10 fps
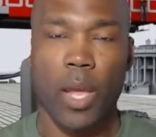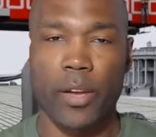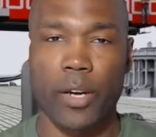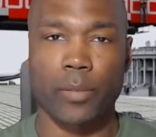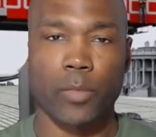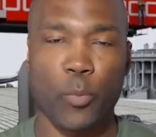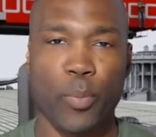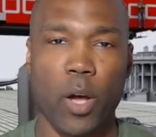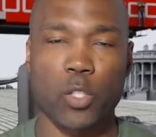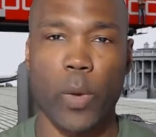Hey there,
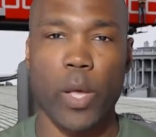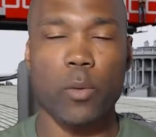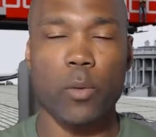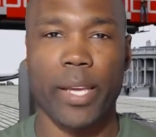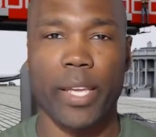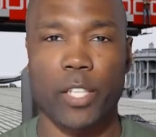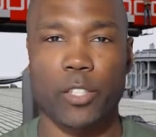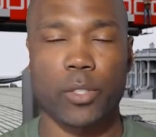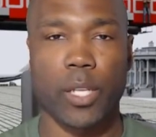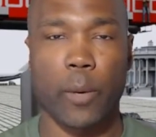hope all is well. Back
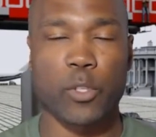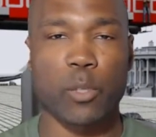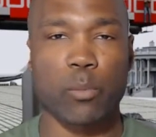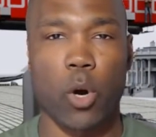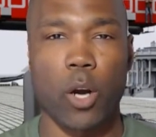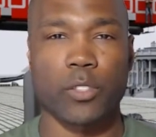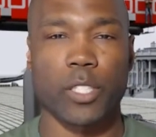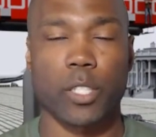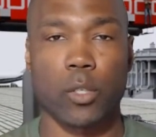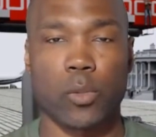at you today with some more
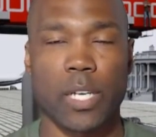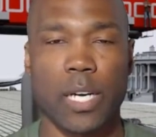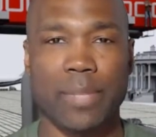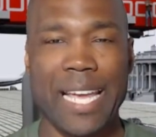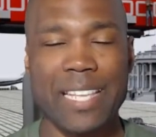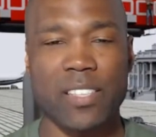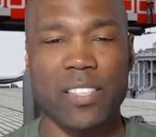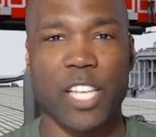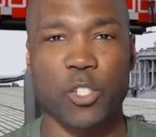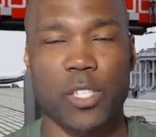RTD news updates.
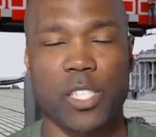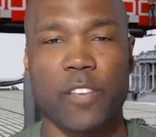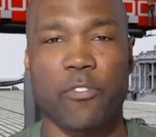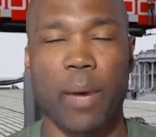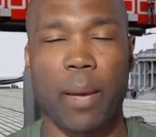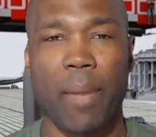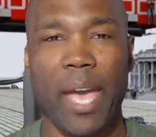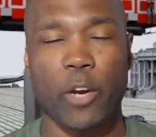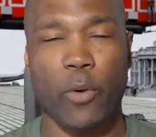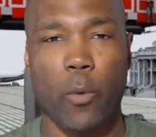And as you can see from my
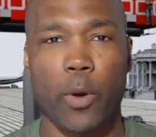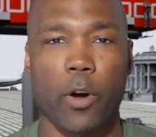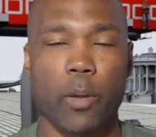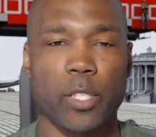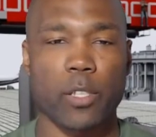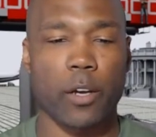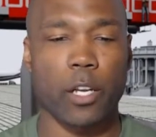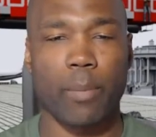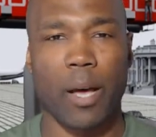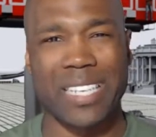background, we're going to be
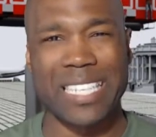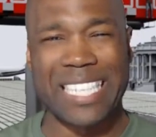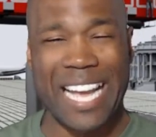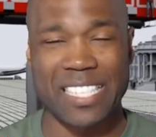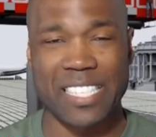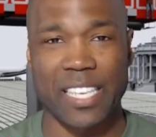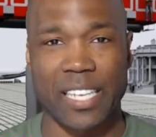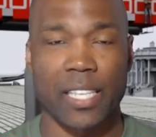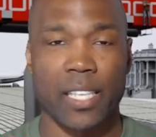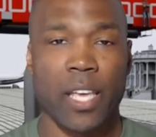talking about the debt
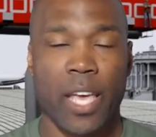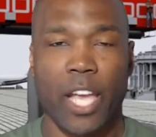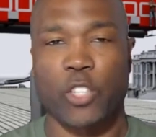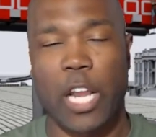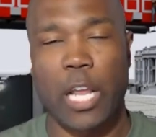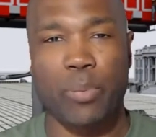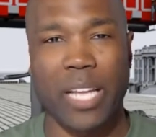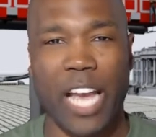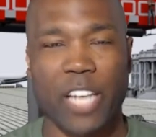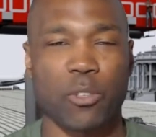ceiling and trying to put
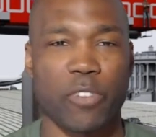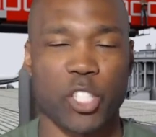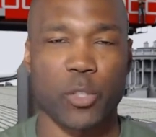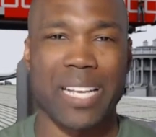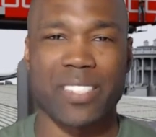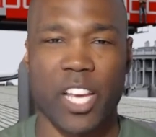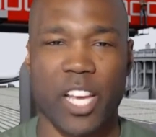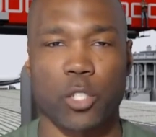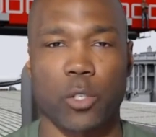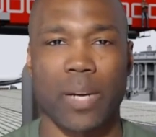an actual
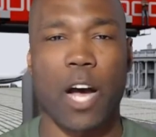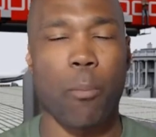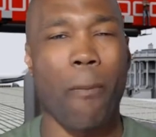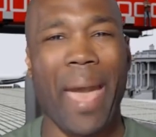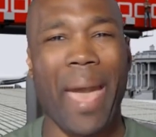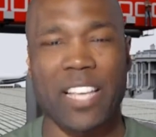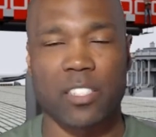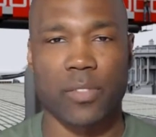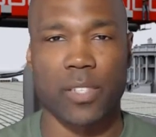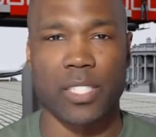visualization on how
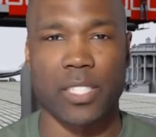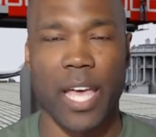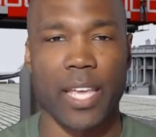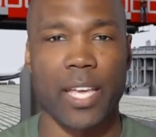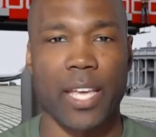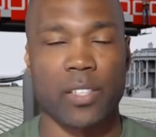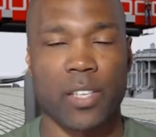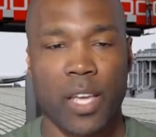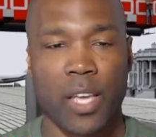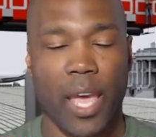massive this debt is
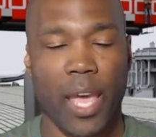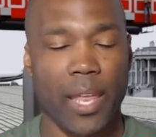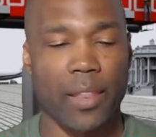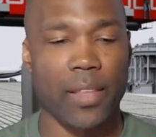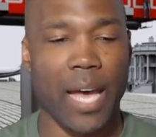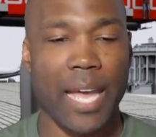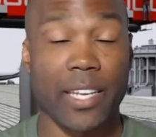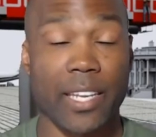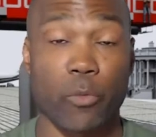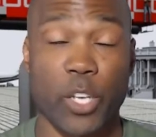and the
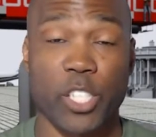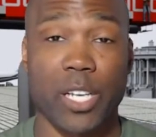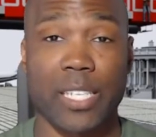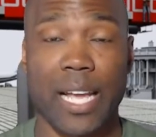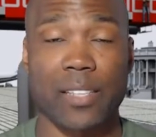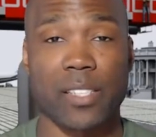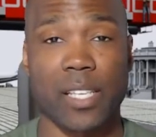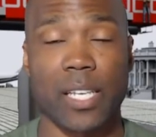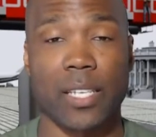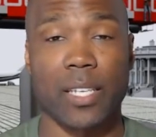idea of reaching a debt
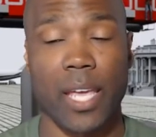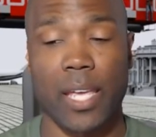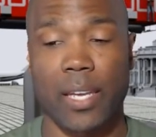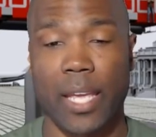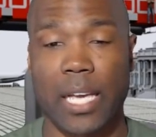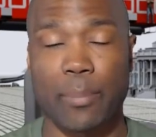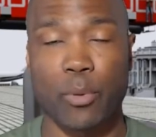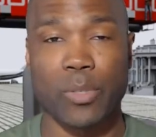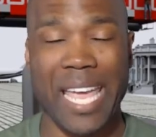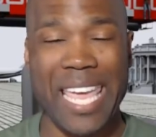ceiling in a
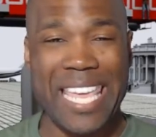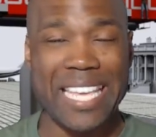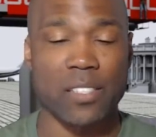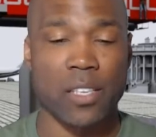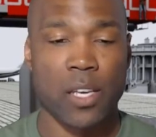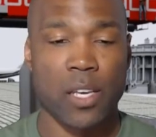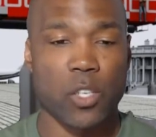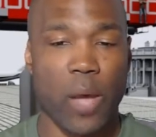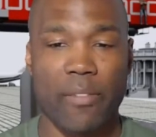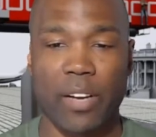couple days.
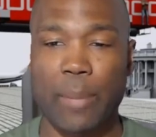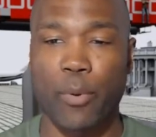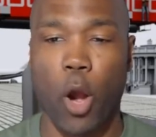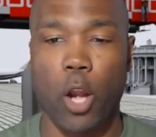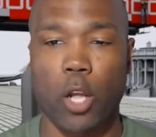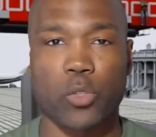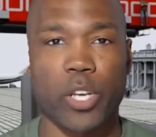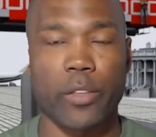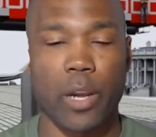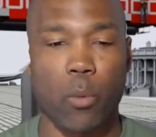So I have a couple articles
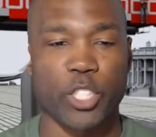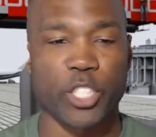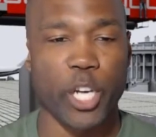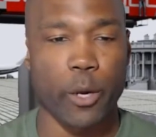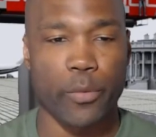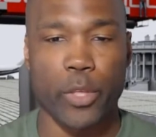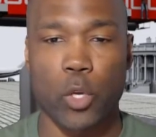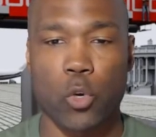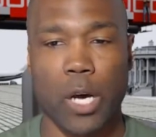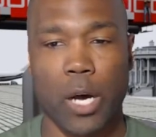here that I want to share with
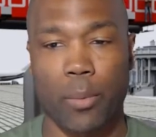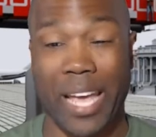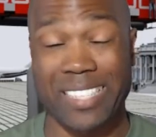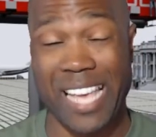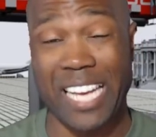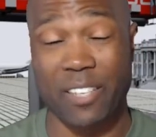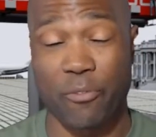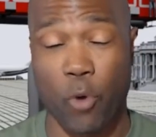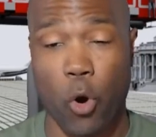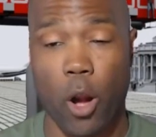you, exactly
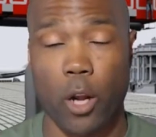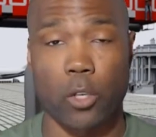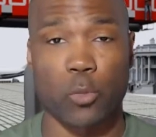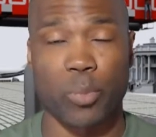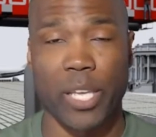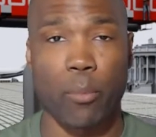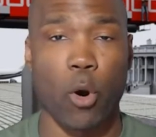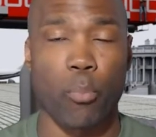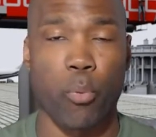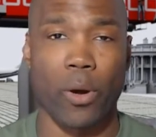four articles, but yet
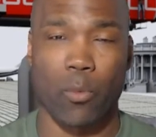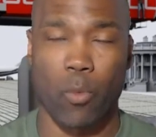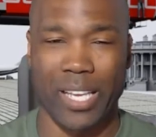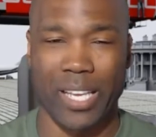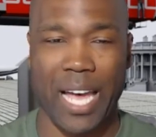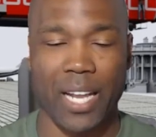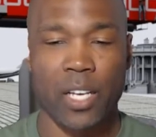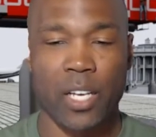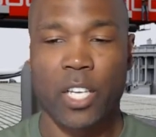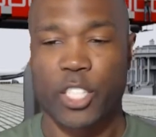more importantly, want to kind of
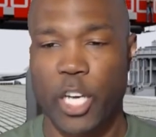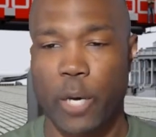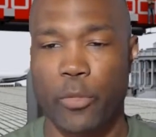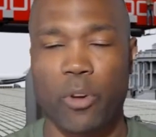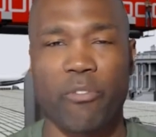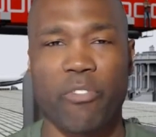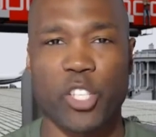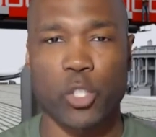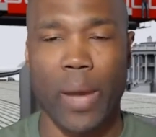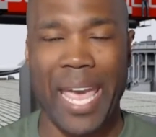share with you a
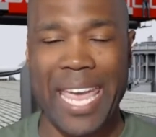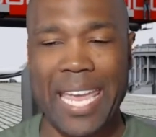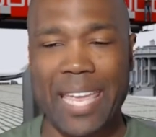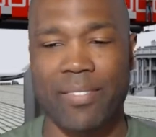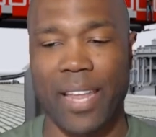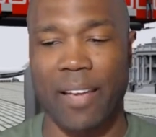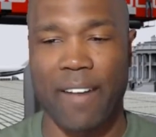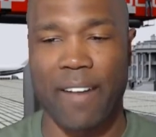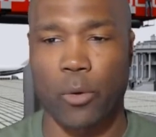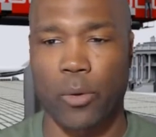visual aid that I
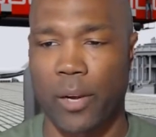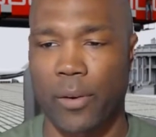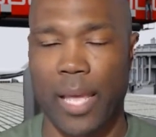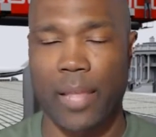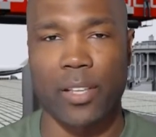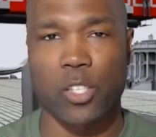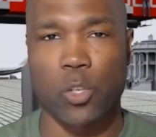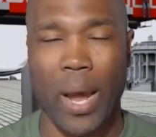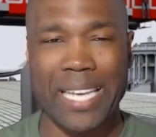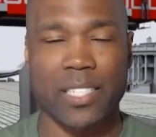found on the internet that's
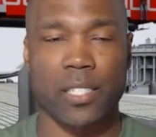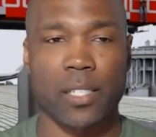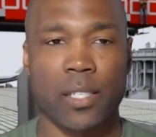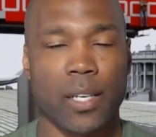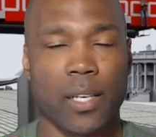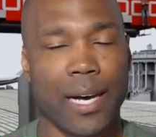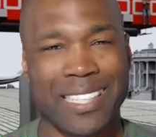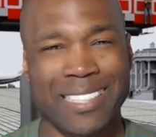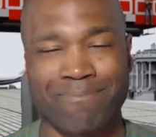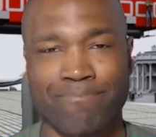quite,
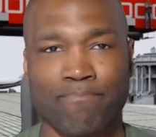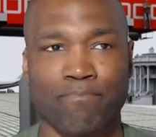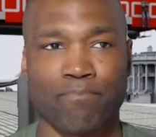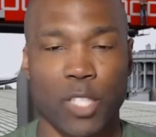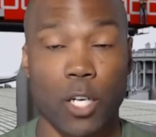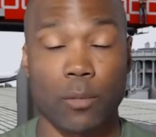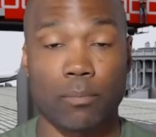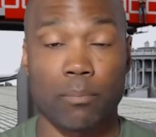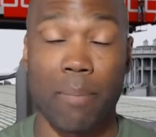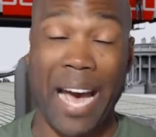
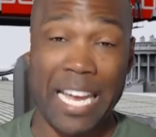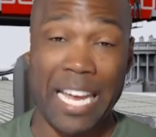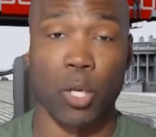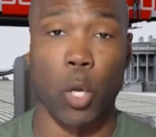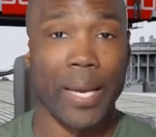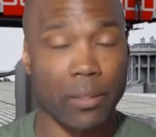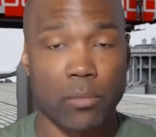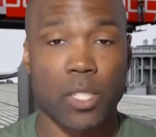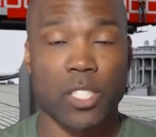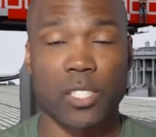mind-blowing.
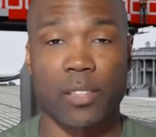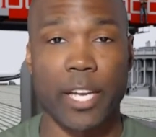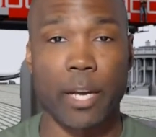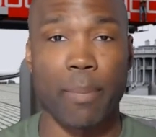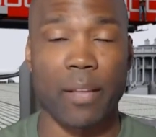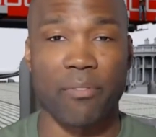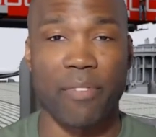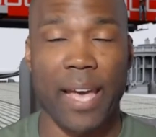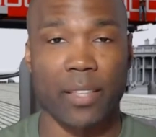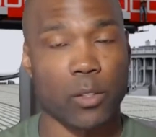Just to think about the
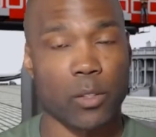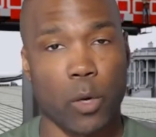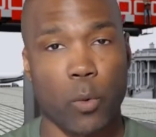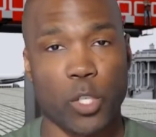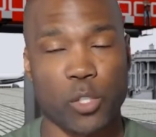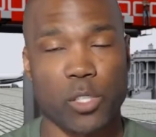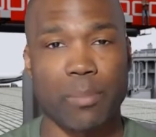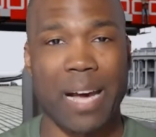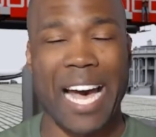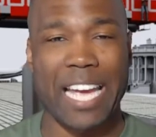fact that, you know, what you see
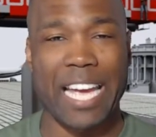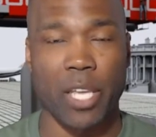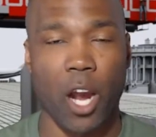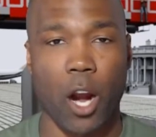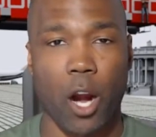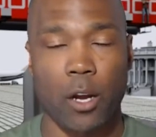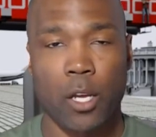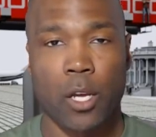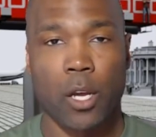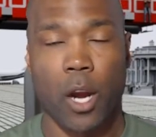behind me are
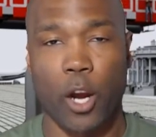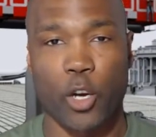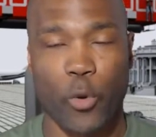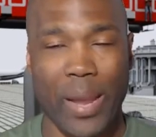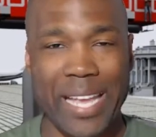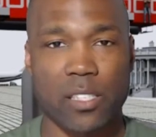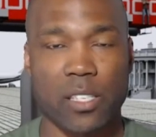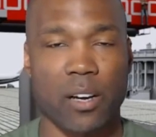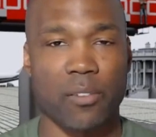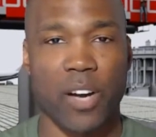crates
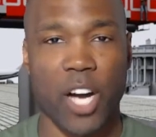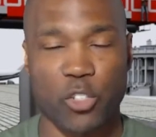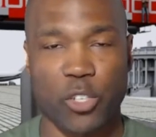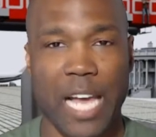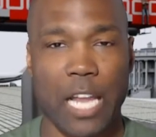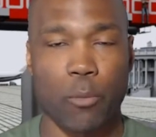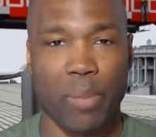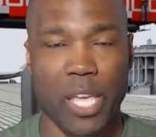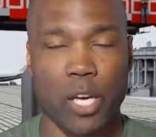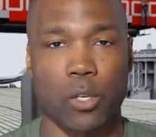of $100
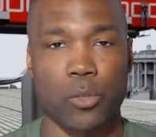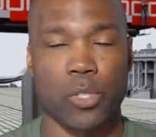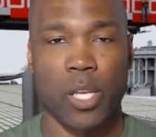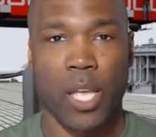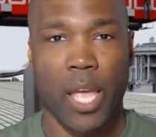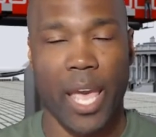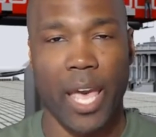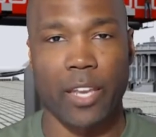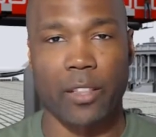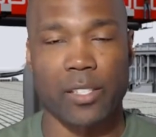bills,
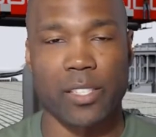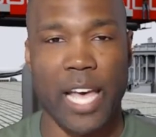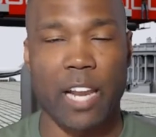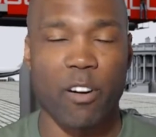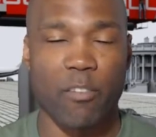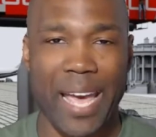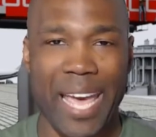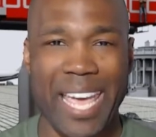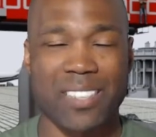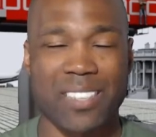and the sign above my
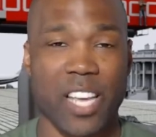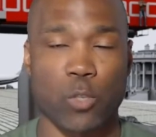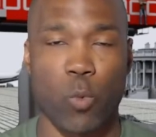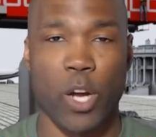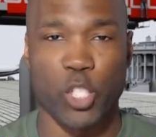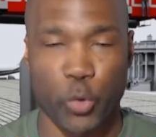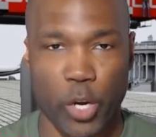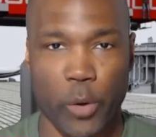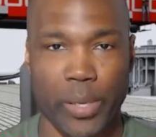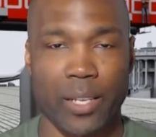head says 1
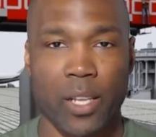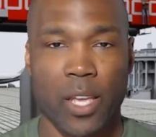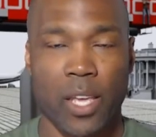trillion.